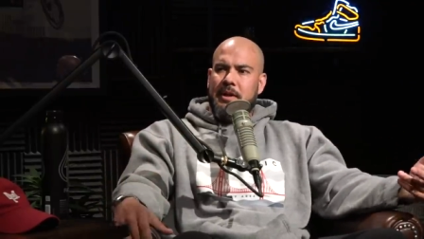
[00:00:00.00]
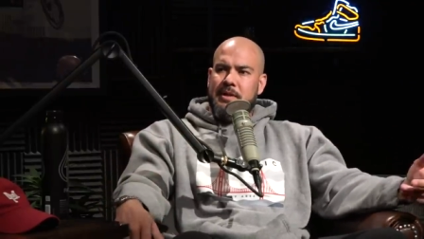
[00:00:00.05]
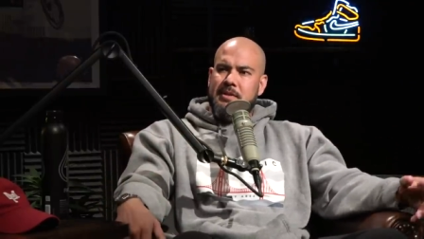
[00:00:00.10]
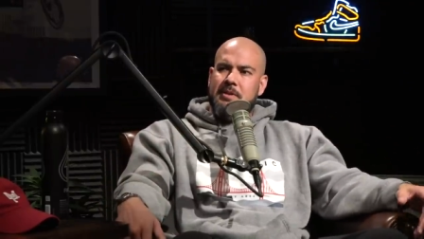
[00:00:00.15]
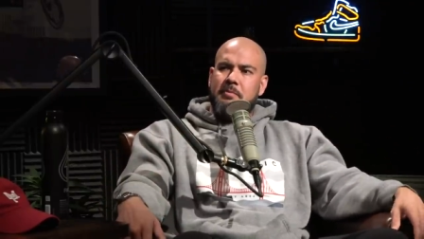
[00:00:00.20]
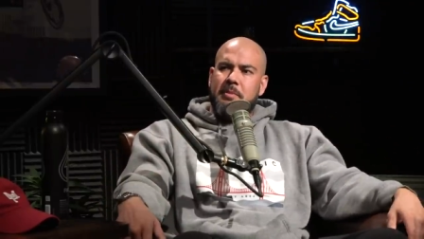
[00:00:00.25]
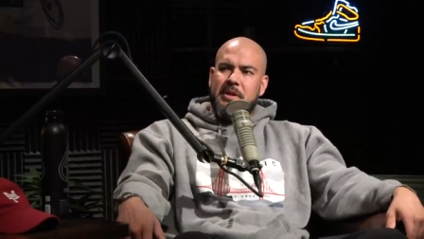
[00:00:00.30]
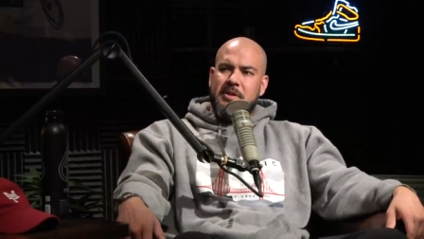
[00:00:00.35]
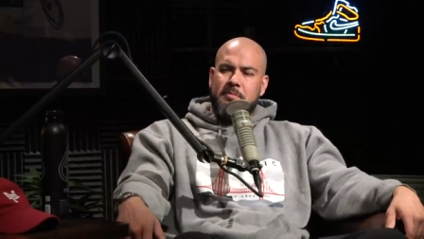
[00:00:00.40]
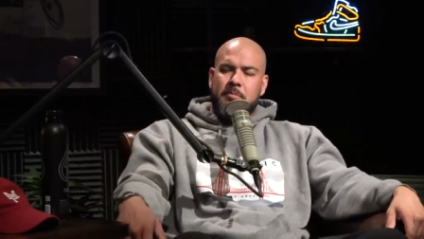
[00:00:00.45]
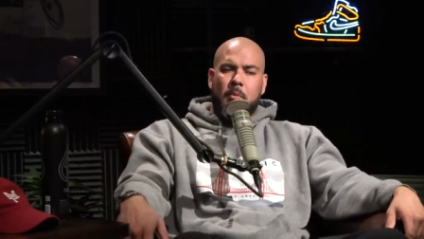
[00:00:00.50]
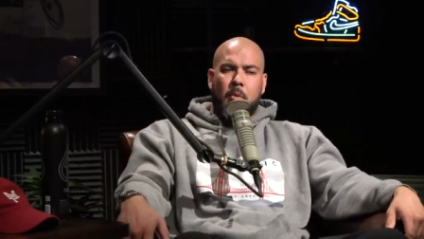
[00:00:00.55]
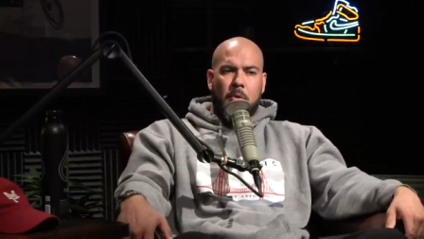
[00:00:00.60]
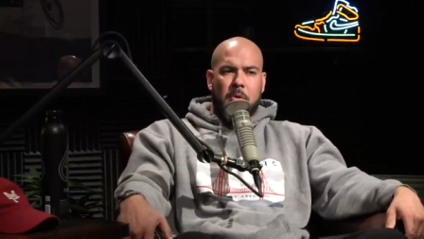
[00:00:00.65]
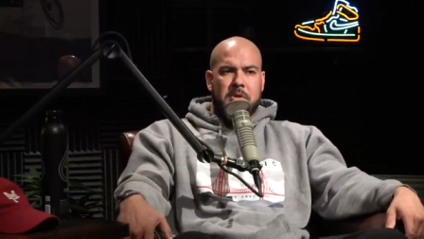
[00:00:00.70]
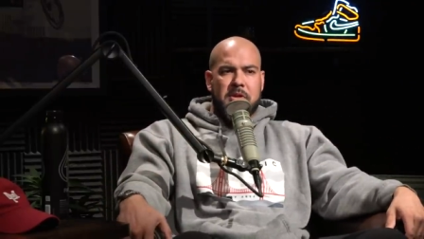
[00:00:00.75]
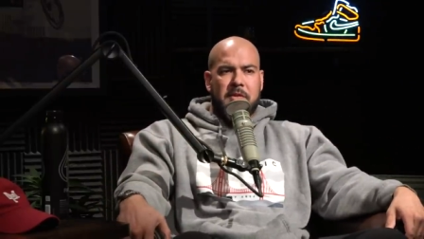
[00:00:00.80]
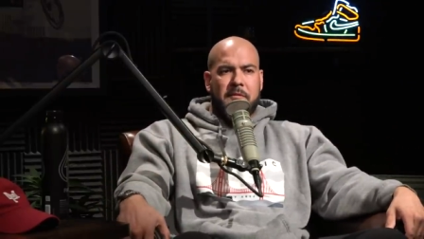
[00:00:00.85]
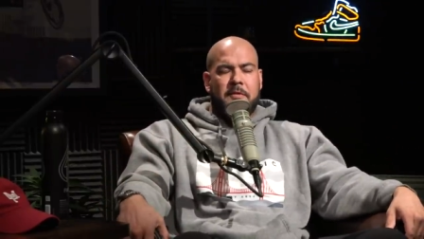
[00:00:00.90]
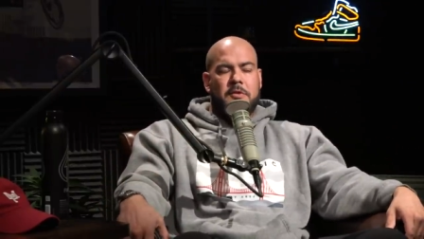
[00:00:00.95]
It's more
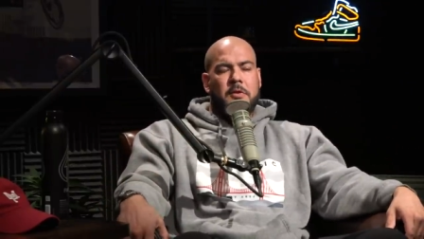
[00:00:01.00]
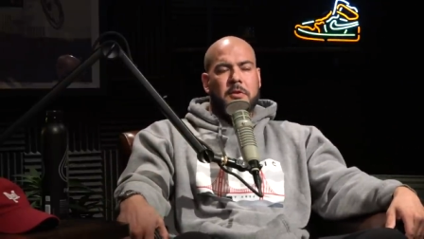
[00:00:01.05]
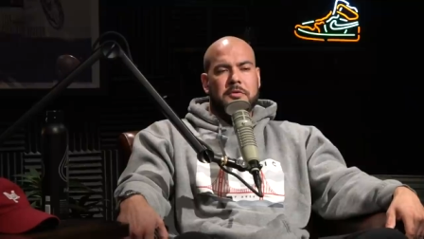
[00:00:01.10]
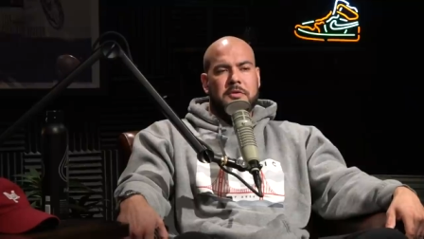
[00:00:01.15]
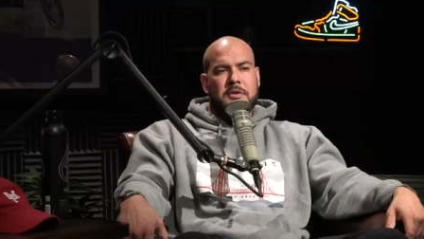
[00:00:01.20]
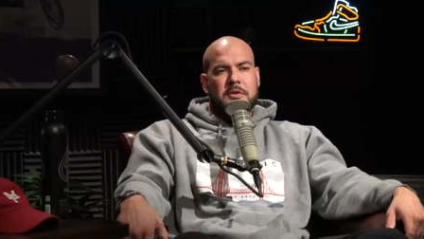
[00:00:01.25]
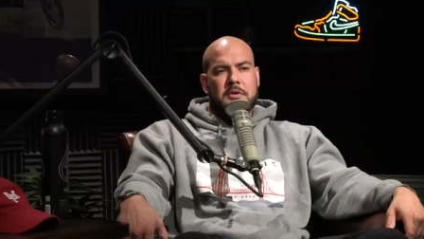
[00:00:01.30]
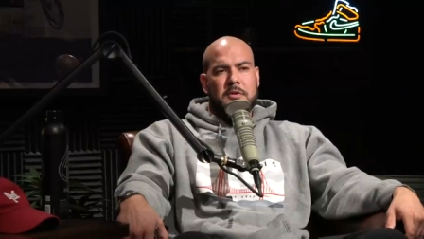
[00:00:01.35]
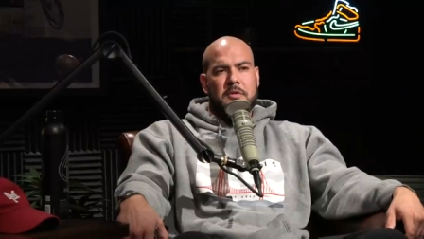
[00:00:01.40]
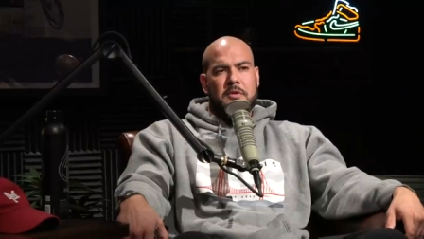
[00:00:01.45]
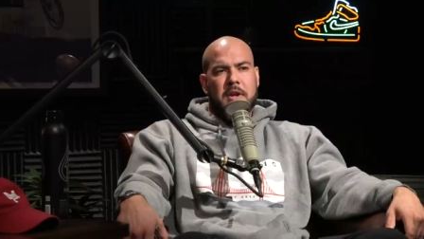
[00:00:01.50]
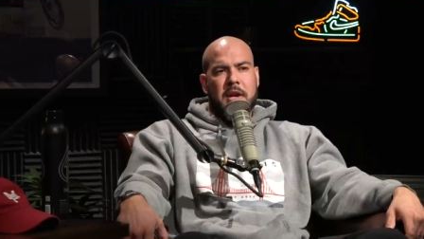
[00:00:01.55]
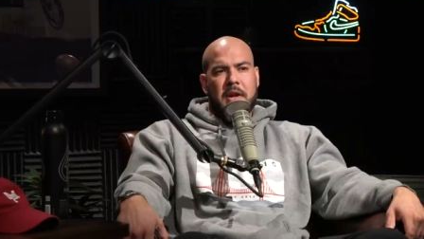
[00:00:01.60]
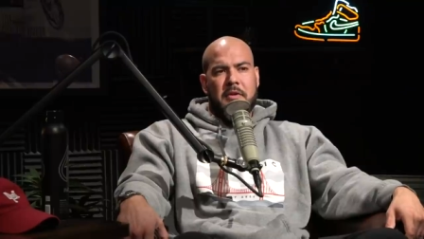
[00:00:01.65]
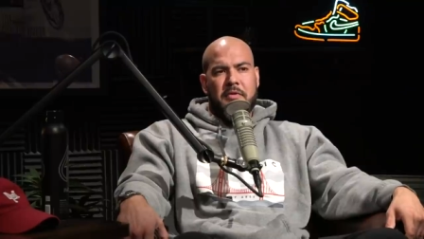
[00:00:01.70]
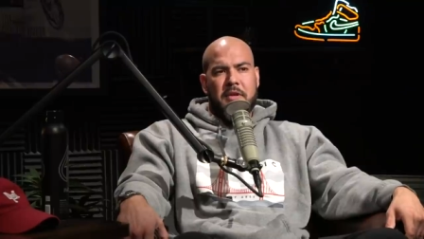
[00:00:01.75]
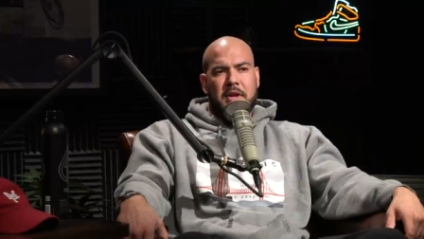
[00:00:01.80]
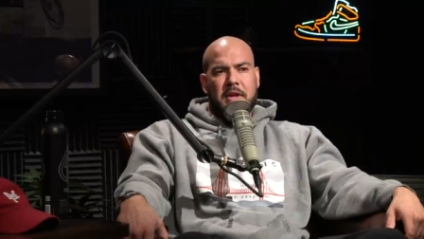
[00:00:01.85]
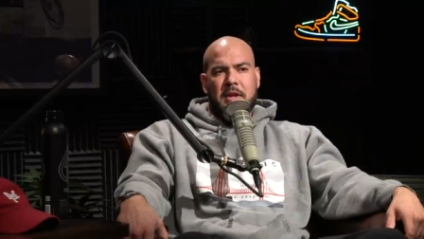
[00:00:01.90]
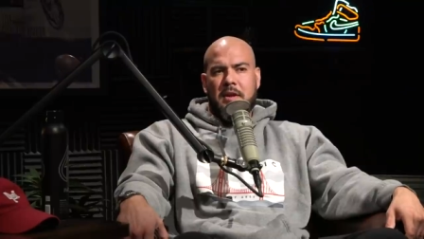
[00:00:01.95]
difficult to do than I
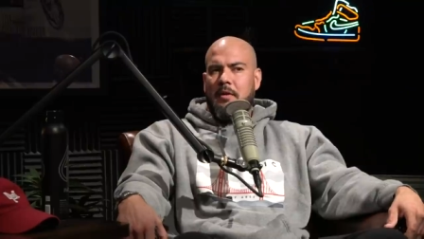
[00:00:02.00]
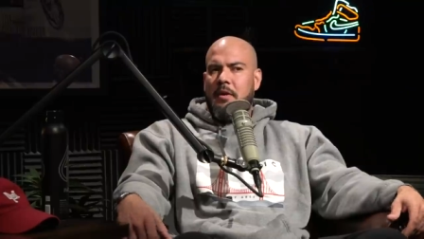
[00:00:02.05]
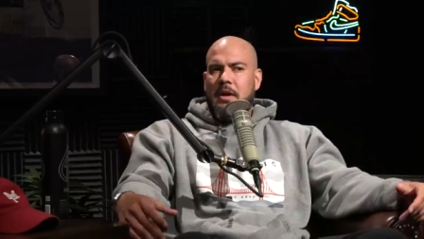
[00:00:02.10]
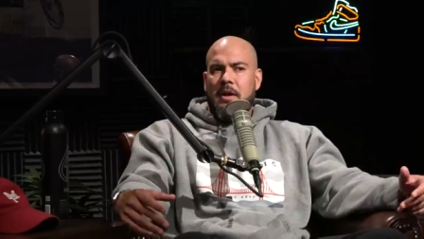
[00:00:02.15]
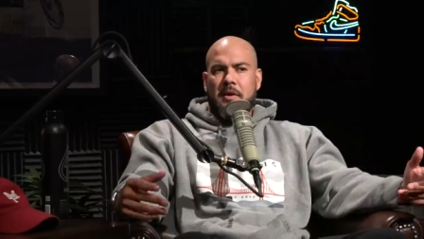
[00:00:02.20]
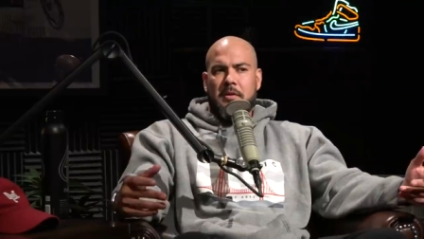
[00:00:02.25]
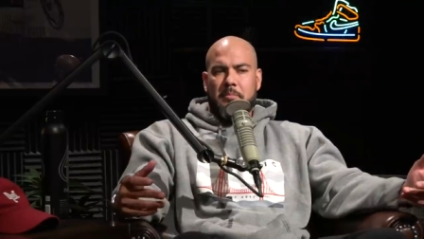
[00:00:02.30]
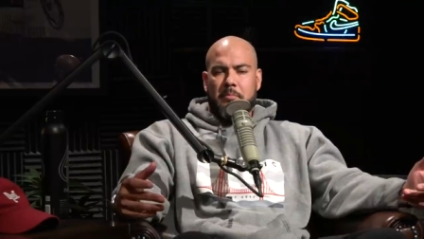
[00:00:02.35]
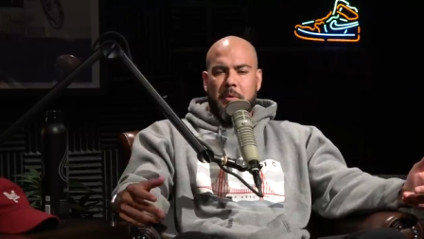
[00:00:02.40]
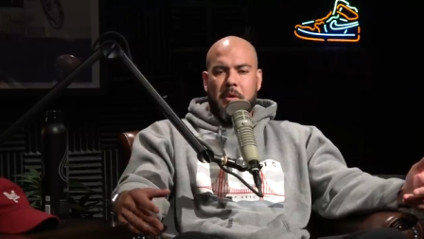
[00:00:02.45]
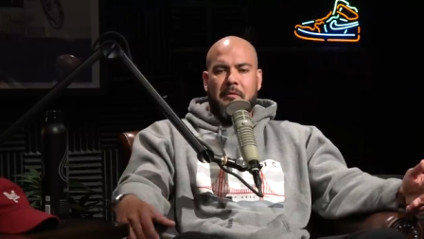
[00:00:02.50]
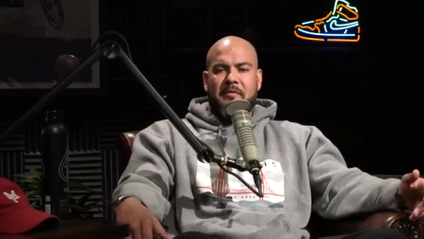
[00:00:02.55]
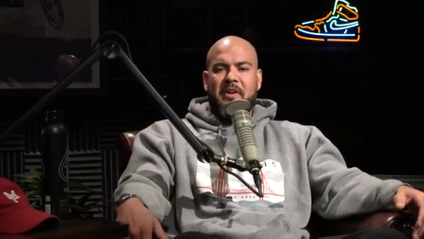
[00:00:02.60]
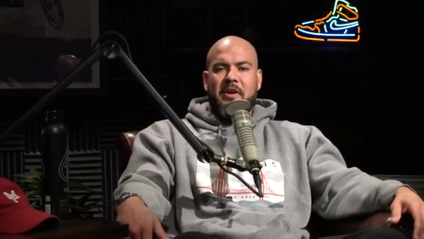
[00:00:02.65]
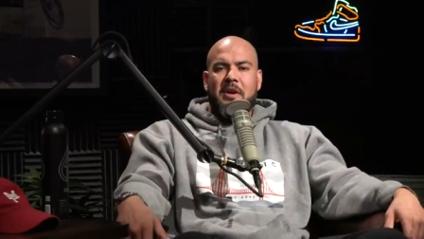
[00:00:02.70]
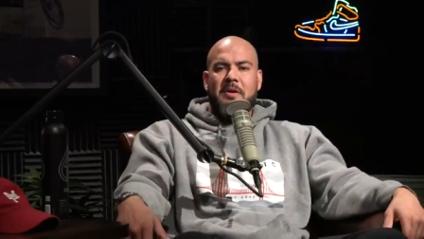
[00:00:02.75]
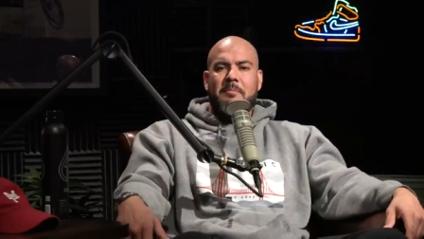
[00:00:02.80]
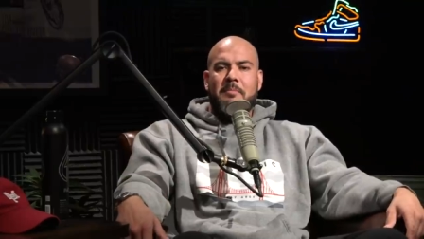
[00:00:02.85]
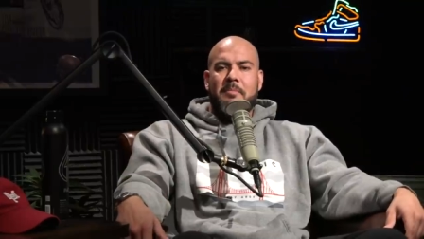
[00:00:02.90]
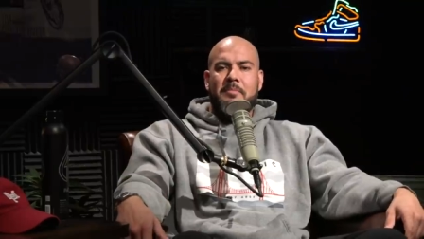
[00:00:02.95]
think in a
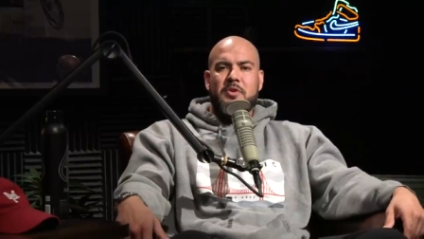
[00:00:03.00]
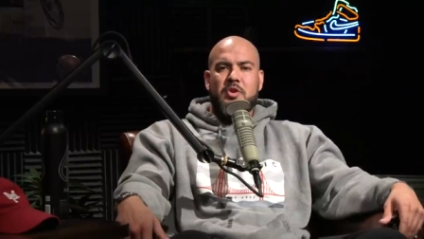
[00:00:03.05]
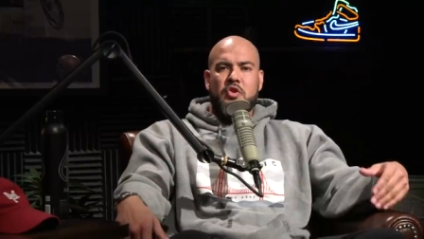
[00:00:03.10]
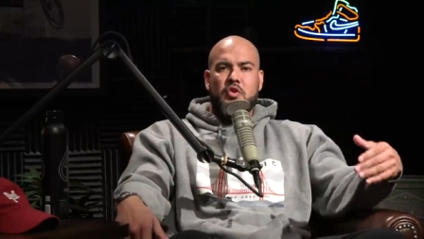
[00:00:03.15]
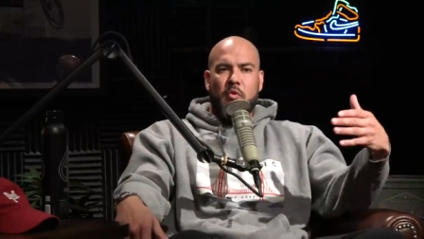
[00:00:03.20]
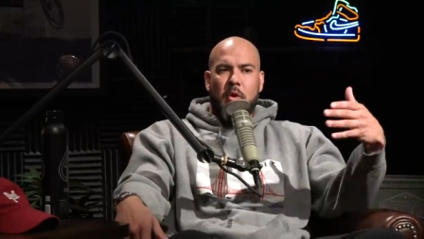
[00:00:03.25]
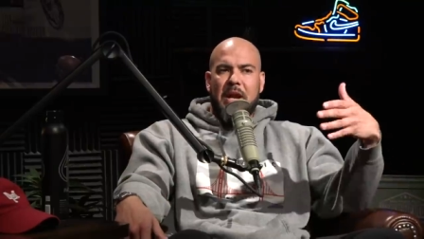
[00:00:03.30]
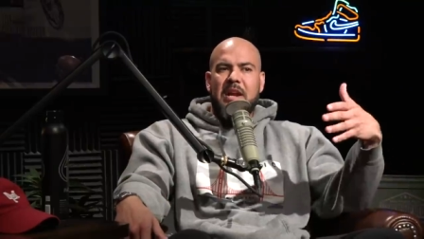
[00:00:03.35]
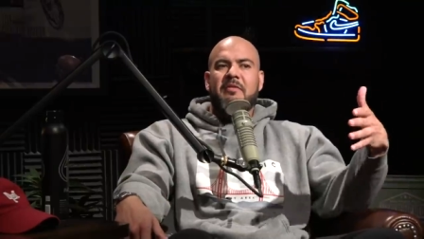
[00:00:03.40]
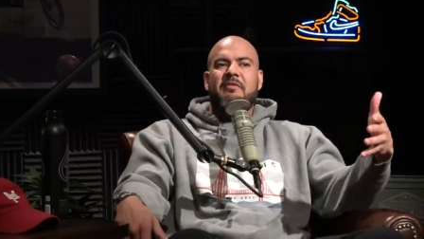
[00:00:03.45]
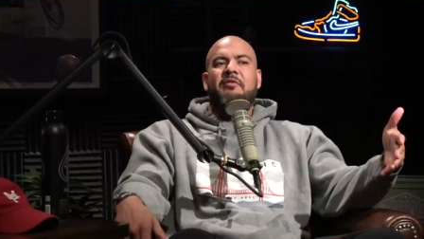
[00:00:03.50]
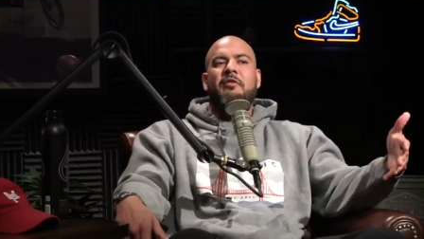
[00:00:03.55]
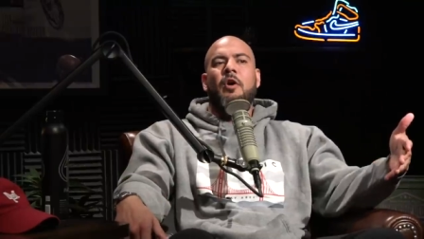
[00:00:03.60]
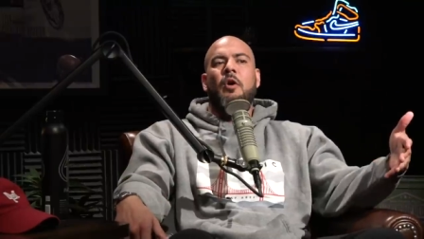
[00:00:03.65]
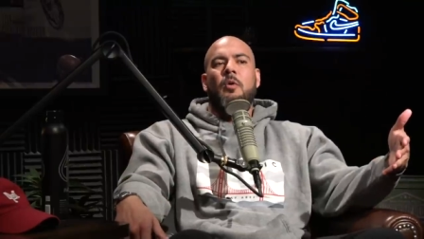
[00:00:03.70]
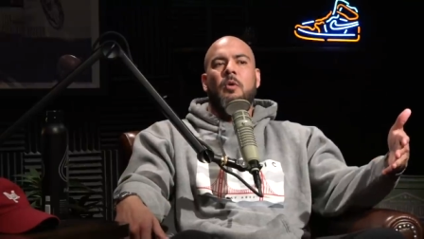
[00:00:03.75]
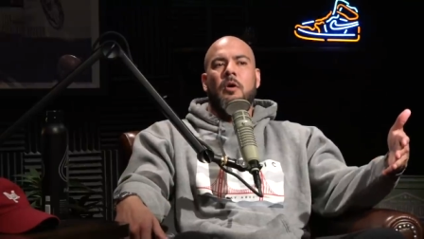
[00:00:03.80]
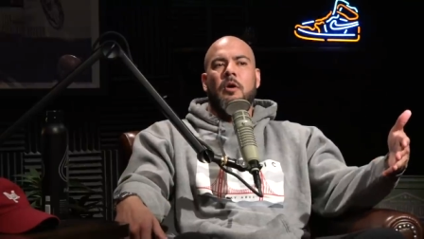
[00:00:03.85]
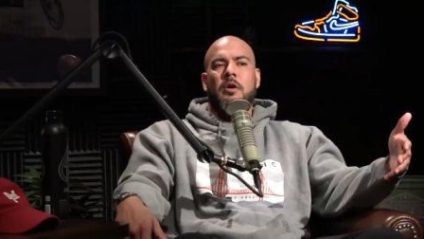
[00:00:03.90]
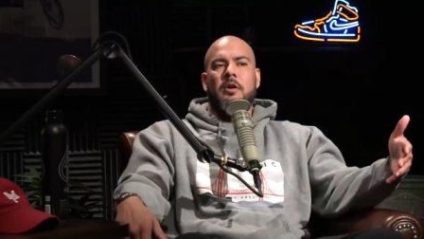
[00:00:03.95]
very
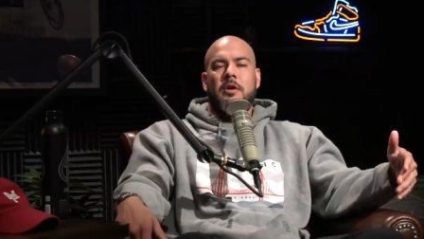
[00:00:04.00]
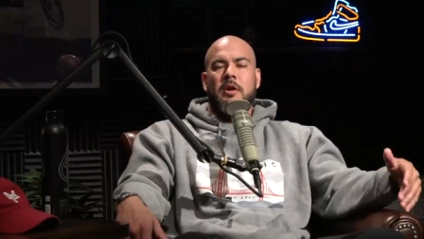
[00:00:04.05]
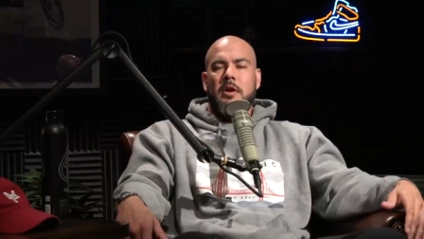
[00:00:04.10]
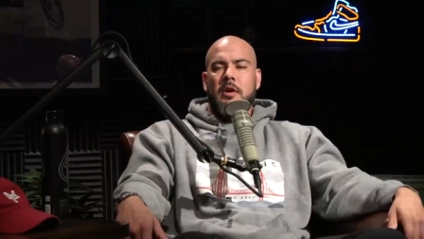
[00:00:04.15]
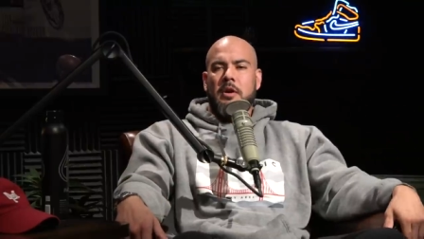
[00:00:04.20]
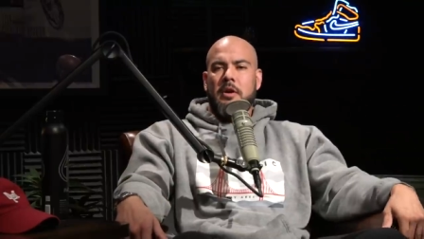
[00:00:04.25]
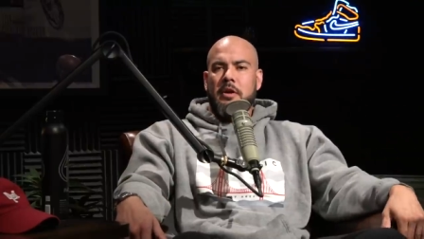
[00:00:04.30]
straightforward,